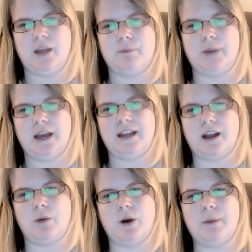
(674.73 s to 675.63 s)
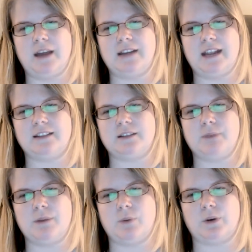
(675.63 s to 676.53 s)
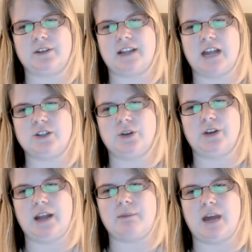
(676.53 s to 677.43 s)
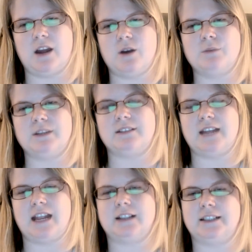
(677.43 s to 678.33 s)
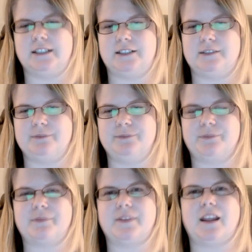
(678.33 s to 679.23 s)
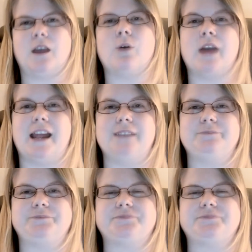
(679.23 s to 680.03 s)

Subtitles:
But I want my days to be more scheduled and my home to stay cleaner. Okay.